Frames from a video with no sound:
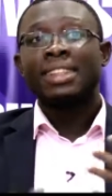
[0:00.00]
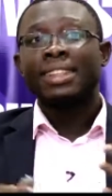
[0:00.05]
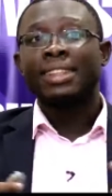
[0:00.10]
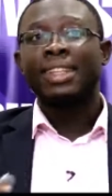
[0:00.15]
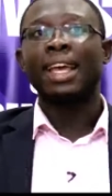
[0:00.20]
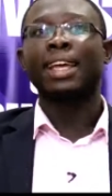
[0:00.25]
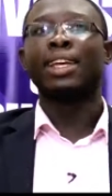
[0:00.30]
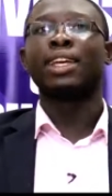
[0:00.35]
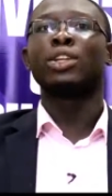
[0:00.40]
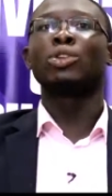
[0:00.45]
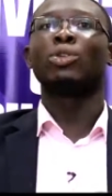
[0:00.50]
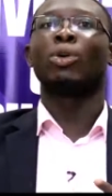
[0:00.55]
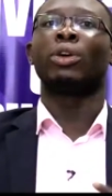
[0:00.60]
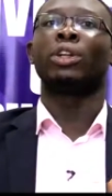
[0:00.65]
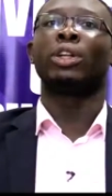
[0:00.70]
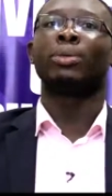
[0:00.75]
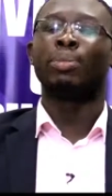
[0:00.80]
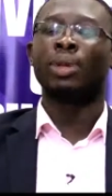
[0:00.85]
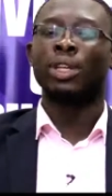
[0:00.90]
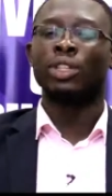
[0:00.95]
taken on
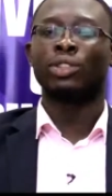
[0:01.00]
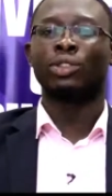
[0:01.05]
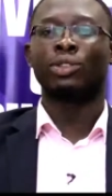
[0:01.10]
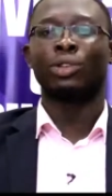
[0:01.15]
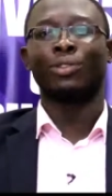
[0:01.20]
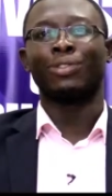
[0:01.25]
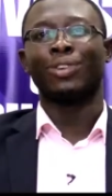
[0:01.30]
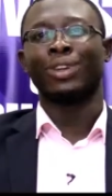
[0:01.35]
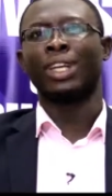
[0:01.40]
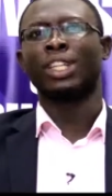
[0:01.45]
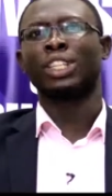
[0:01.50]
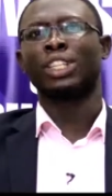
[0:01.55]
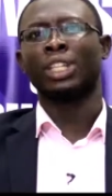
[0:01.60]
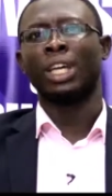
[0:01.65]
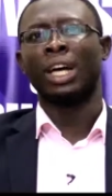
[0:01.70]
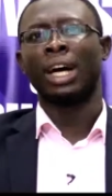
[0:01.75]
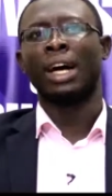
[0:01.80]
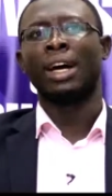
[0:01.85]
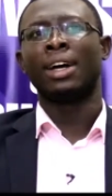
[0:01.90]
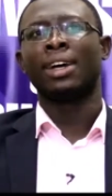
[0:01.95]
the basis of
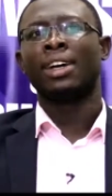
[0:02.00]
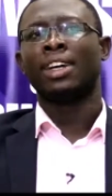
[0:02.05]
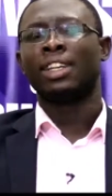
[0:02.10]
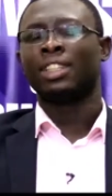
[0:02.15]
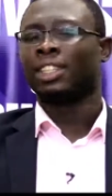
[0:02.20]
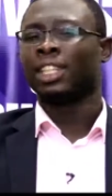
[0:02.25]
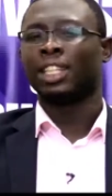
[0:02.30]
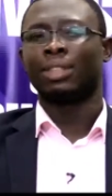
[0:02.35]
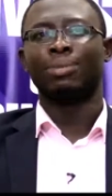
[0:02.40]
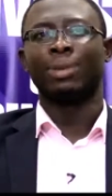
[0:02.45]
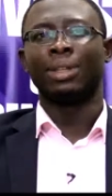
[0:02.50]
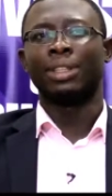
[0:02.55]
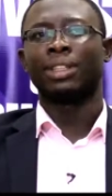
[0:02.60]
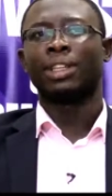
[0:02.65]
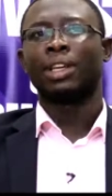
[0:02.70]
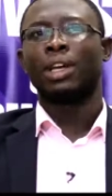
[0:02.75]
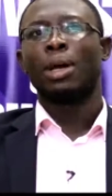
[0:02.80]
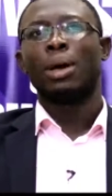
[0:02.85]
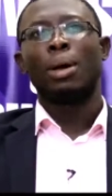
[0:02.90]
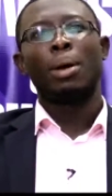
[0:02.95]
financial statement.
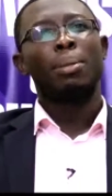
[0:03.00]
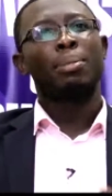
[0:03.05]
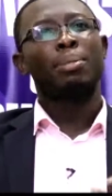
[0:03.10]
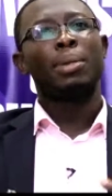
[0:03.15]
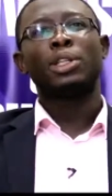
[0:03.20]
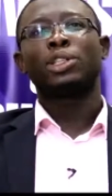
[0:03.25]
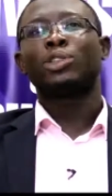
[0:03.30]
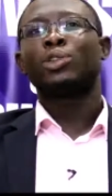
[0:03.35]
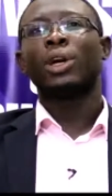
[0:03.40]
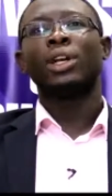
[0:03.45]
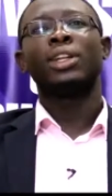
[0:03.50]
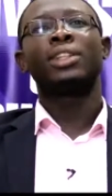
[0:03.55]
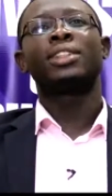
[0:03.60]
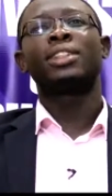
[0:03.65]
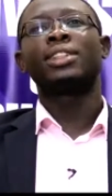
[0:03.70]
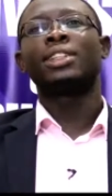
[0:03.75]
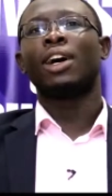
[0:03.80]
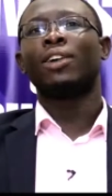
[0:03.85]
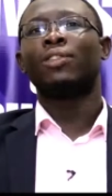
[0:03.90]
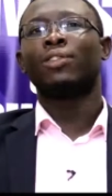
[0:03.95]
Materiality,
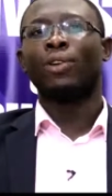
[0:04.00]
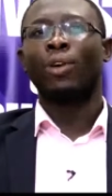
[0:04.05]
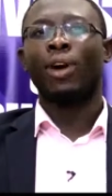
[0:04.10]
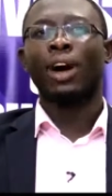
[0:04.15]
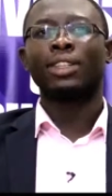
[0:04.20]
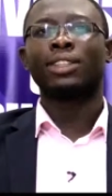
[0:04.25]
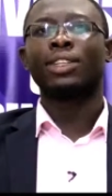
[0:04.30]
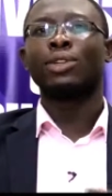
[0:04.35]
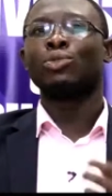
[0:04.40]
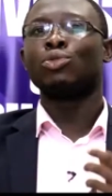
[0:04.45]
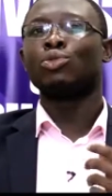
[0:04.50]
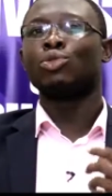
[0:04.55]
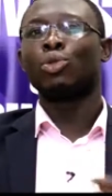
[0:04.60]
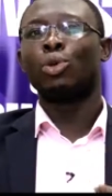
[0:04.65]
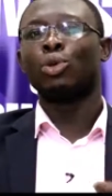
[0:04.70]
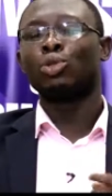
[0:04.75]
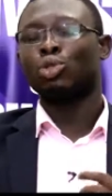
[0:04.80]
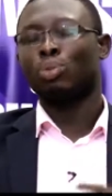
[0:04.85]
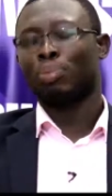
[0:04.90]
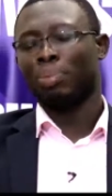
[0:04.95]
therefore, has a
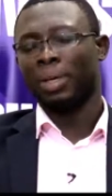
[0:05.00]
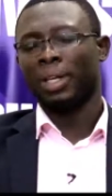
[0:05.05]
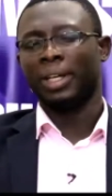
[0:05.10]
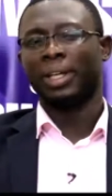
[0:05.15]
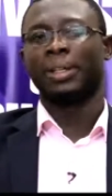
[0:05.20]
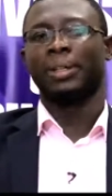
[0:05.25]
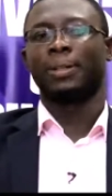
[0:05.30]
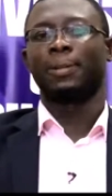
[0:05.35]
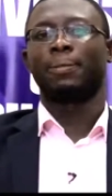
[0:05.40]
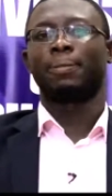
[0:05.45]
role to play